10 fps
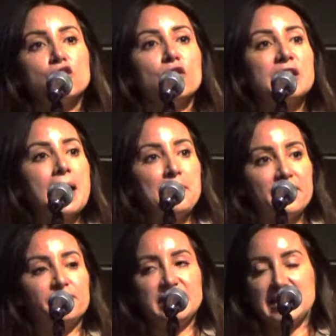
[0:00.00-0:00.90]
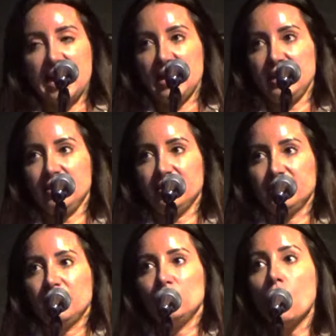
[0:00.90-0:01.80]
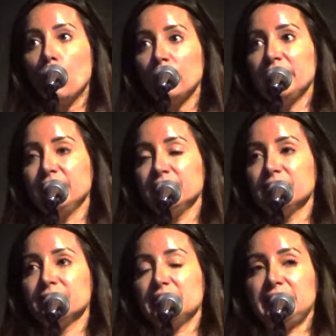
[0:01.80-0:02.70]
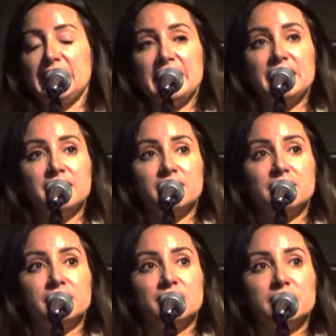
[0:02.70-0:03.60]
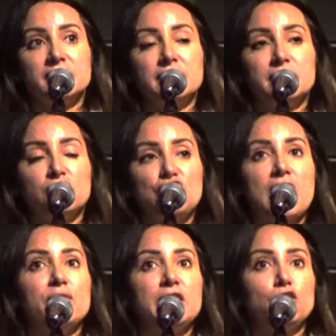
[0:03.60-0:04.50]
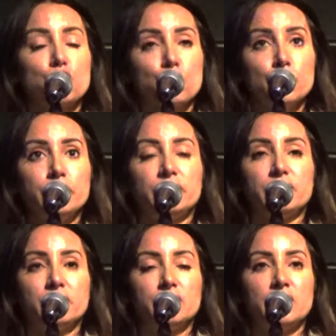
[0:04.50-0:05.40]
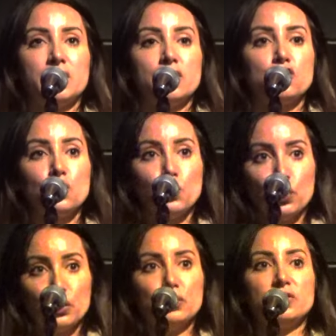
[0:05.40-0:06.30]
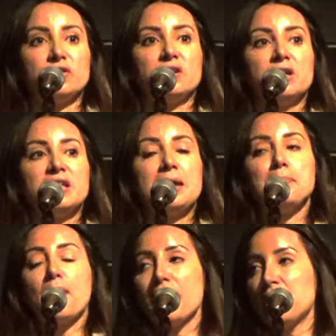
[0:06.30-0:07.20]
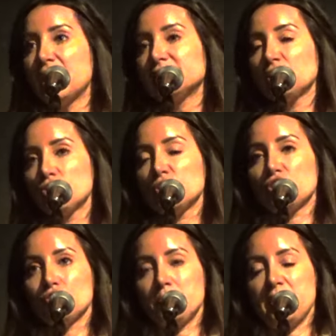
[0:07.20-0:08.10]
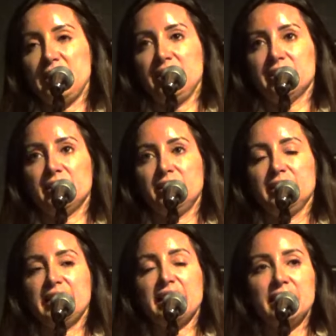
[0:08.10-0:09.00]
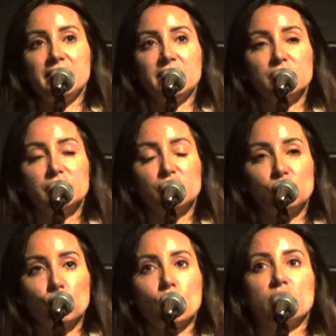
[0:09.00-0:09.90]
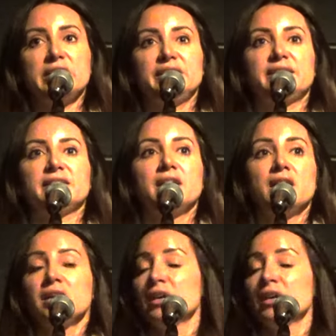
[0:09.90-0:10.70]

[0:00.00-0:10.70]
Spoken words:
turn up every day knowing that they're sharing truth to the world. They're bypassing traditional media, getting stories.